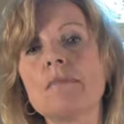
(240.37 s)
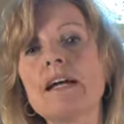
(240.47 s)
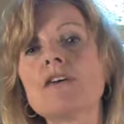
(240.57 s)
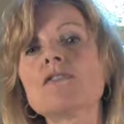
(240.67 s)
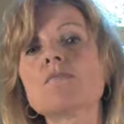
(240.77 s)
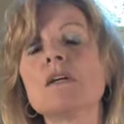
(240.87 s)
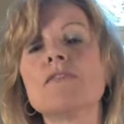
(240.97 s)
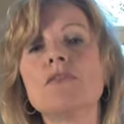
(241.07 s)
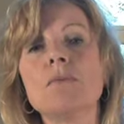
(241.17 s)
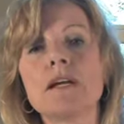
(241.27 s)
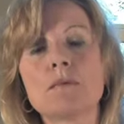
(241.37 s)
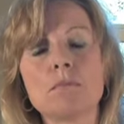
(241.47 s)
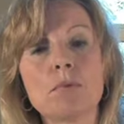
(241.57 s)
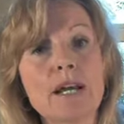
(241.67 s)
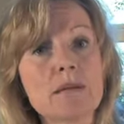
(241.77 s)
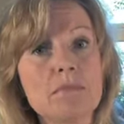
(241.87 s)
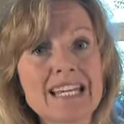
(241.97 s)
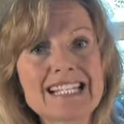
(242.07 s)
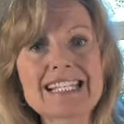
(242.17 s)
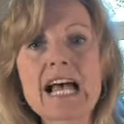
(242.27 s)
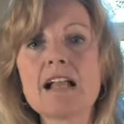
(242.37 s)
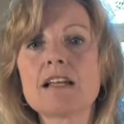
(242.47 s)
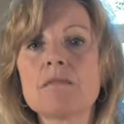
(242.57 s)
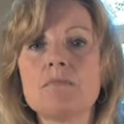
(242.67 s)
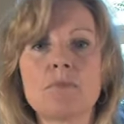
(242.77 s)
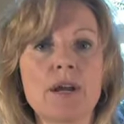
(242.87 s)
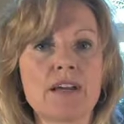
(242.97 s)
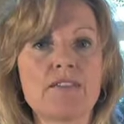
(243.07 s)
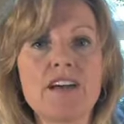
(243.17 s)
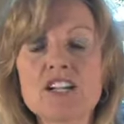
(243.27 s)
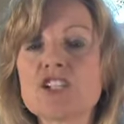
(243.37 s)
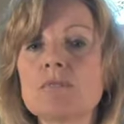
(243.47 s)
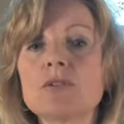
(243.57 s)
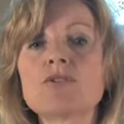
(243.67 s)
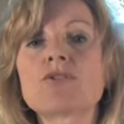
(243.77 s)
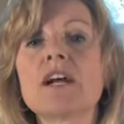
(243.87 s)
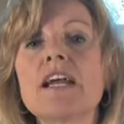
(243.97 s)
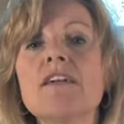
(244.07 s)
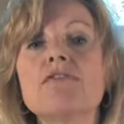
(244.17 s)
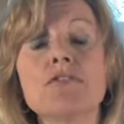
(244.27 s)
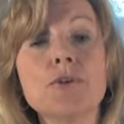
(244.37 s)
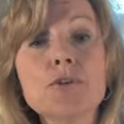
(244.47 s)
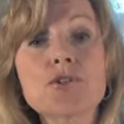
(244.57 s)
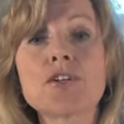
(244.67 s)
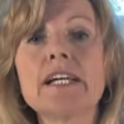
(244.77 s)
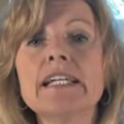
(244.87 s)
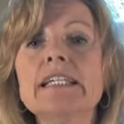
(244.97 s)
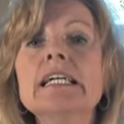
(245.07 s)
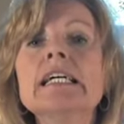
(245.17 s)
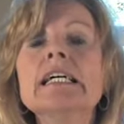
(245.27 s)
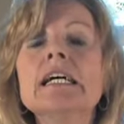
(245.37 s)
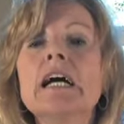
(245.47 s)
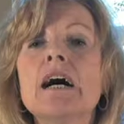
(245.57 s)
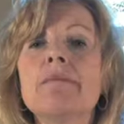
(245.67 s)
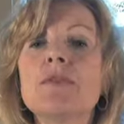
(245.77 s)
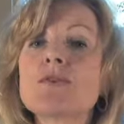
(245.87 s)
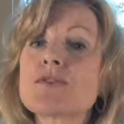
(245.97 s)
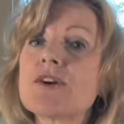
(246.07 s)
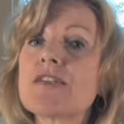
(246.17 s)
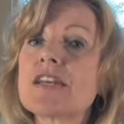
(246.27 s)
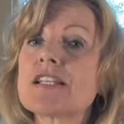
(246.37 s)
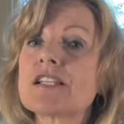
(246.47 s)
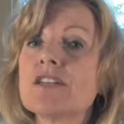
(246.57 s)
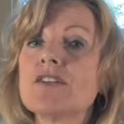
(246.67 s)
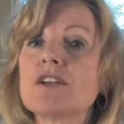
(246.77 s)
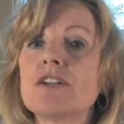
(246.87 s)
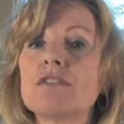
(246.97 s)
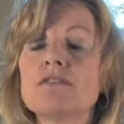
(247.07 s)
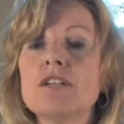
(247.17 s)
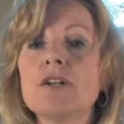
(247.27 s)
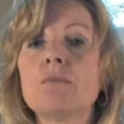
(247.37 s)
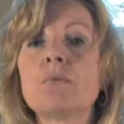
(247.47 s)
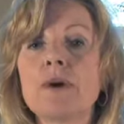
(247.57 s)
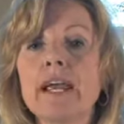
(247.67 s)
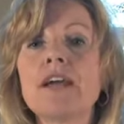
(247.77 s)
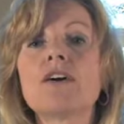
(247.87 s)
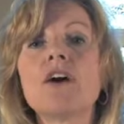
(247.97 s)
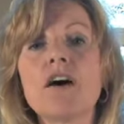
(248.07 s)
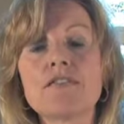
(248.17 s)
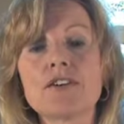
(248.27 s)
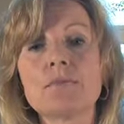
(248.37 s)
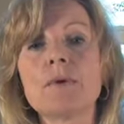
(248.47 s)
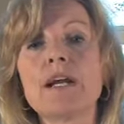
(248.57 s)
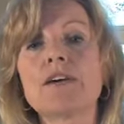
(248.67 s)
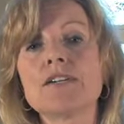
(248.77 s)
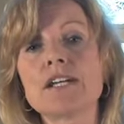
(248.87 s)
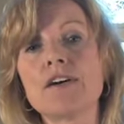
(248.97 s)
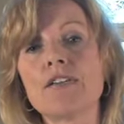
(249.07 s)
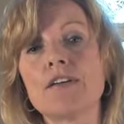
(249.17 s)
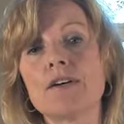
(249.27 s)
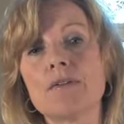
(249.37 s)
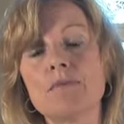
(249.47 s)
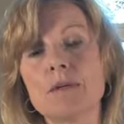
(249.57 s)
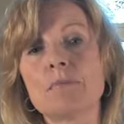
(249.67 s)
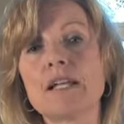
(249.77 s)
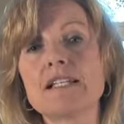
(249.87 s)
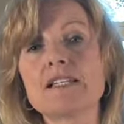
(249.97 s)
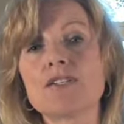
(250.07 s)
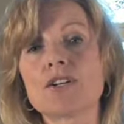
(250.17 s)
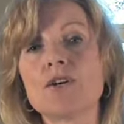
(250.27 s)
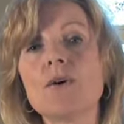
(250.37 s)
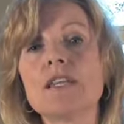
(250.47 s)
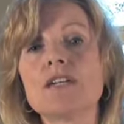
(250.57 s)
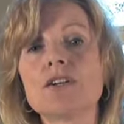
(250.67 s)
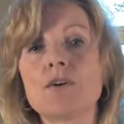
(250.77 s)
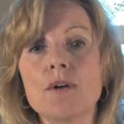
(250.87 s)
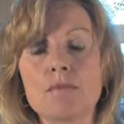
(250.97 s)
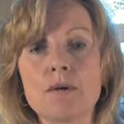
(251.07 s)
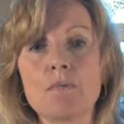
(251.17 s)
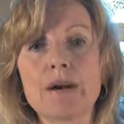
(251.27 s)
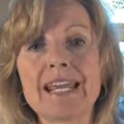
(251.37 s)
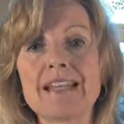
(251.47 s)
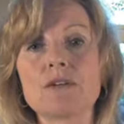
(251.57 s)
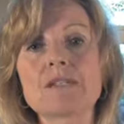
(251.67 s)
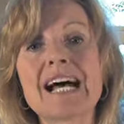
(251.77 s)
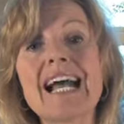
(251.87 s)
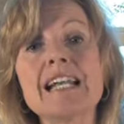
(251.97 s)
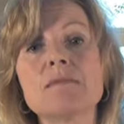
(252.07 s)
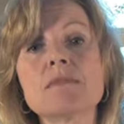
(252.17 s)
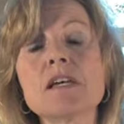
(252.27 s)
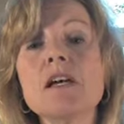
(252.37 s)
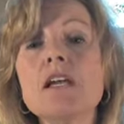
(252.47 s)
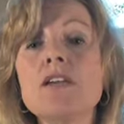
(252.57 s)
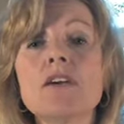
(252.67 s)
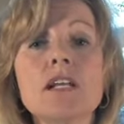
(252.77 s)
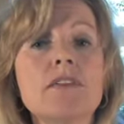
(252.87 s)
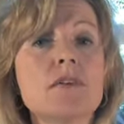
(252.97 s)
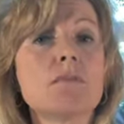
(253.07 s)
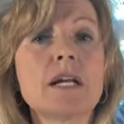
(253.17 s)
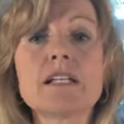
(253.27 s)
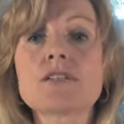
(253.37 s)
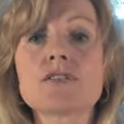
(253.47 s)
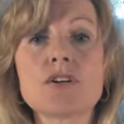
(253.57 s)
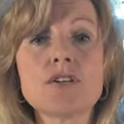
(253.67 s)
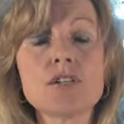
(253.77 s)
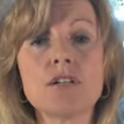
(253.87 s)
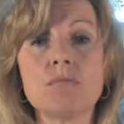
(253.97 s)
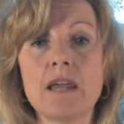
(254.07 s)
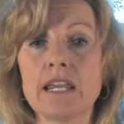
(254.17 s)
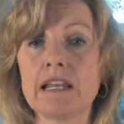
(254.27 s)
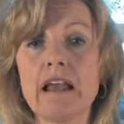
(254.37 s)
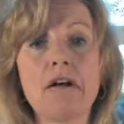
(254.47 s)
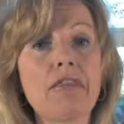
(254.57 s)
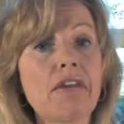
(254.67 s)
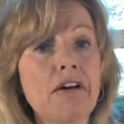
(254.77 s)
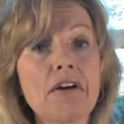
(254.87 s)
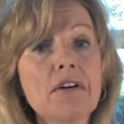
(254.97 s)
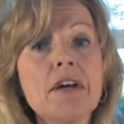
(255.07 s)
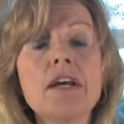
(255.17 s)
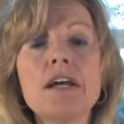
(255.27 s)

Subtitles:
amounts, but if you bring a big salad, bring a vegetable tray, fruit tray, those are all things that you can bring or offer to bring, or tell the place that you're going to be bringing those items. You can even bring dessert, make it healthier.